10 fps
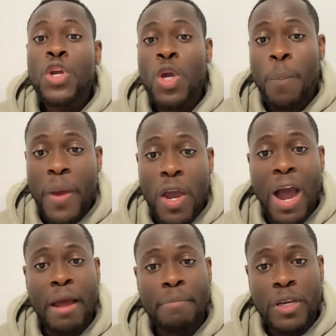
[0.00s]
you pay
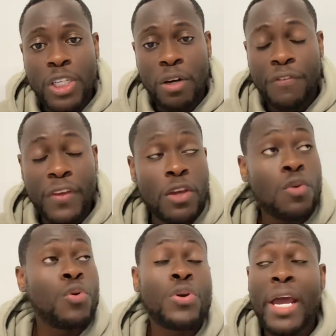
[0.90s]
your admission fee,
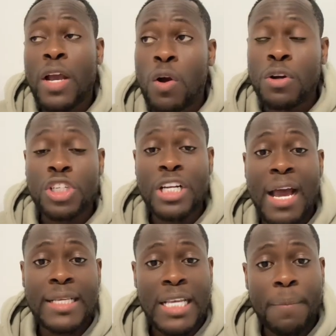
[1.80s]
you get a conditional
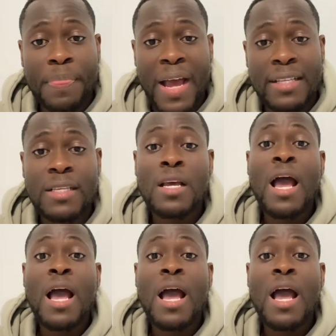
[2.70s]
acceptance.